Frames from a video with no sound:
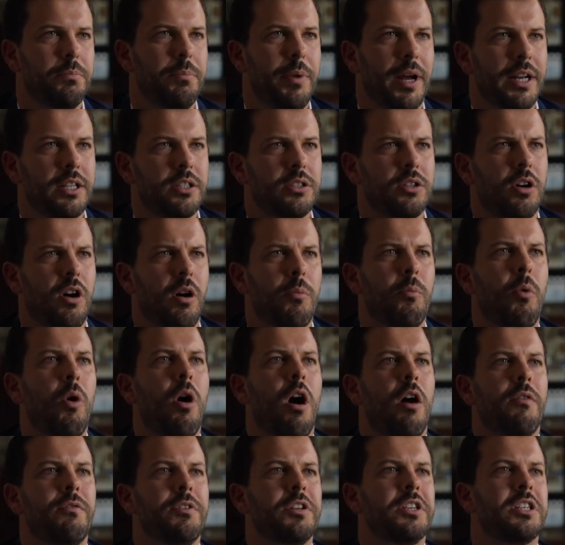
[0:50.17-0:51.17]
but are
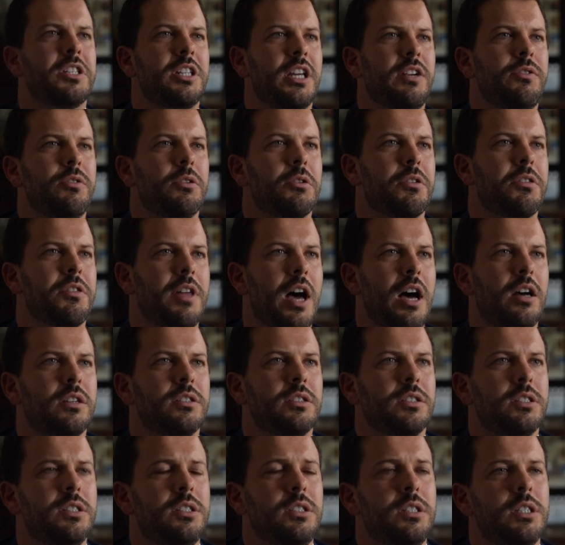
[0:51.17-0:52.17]
more often several
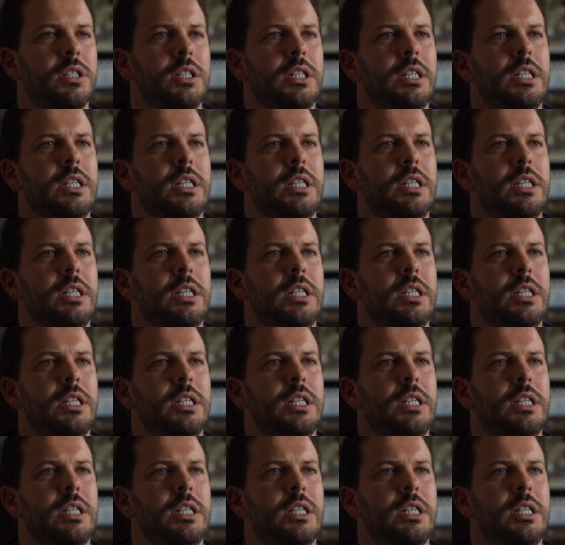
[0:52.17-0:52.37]
thousand,